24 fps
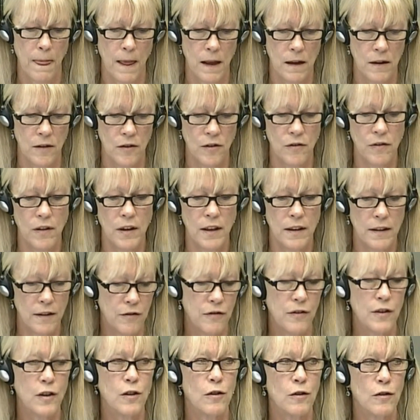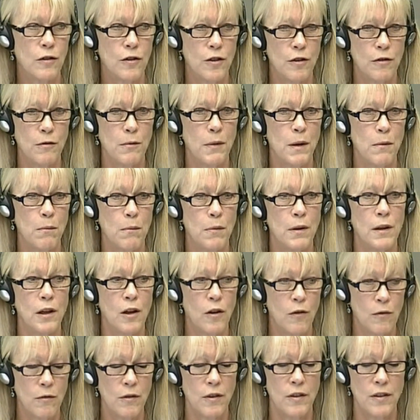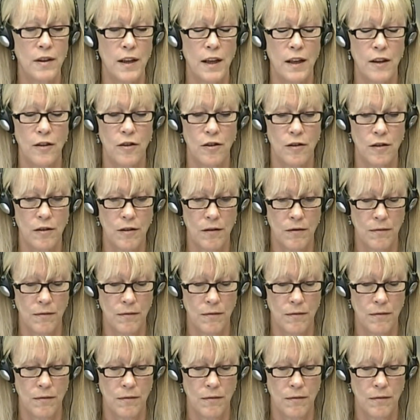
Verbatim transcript: It's very difficult to remember the conversation. No, no, no, no,